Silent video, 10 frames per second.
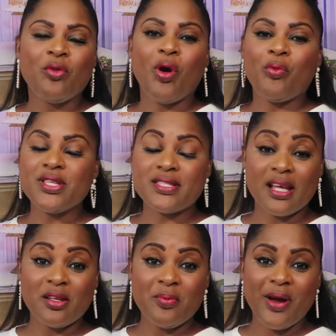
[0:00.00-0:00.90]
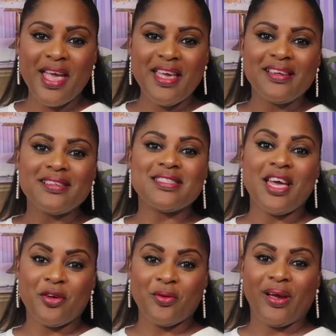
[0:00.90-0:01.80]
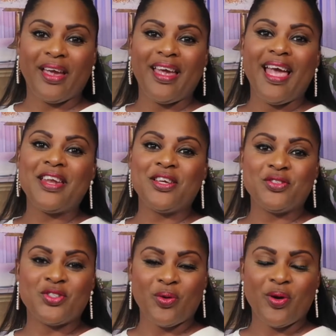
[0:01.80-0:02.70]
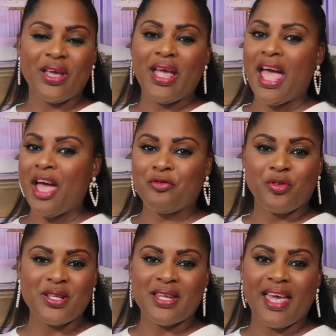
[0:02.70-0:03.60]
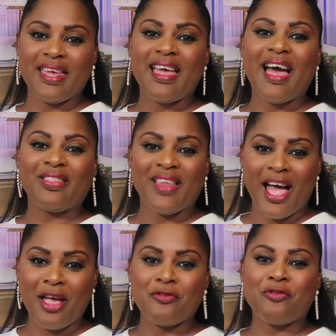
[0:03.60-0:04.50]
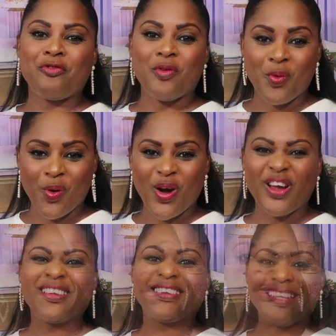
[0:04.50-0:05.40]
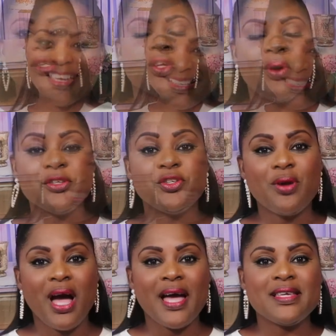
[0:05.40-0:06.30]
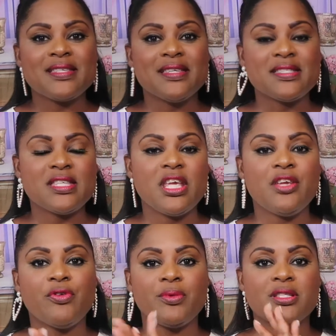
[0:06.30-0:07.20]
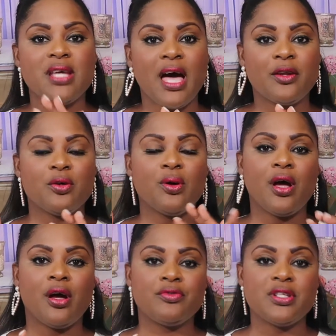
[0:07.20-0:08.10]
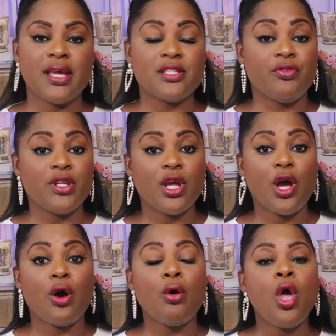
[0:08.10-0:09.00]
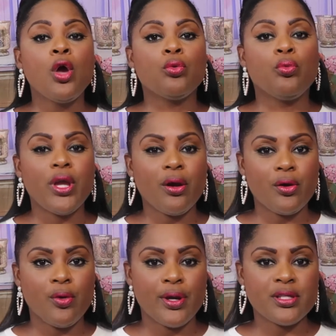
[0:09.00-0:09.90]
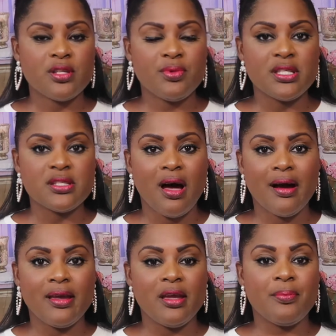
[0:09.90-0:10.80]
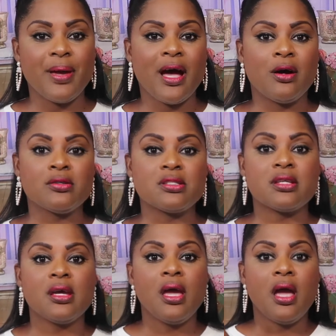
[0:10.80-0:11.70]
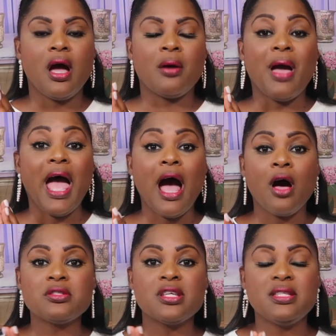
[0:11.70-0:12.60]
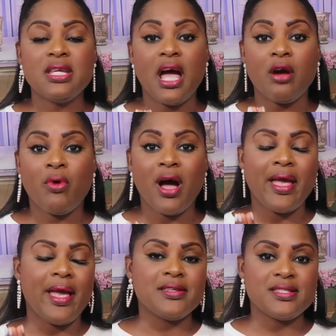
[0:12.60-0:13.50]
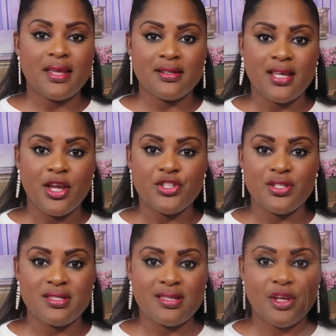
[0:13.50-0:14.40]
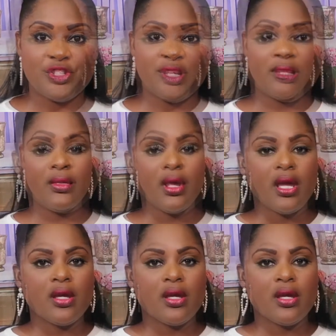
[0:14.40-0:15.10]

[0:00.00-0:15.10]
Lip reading: where we celebrate, decorate, and enjoy everyday life for less. So as you guys can see from the title of today's video, we are going to be talking about how to DIY a sanitation station.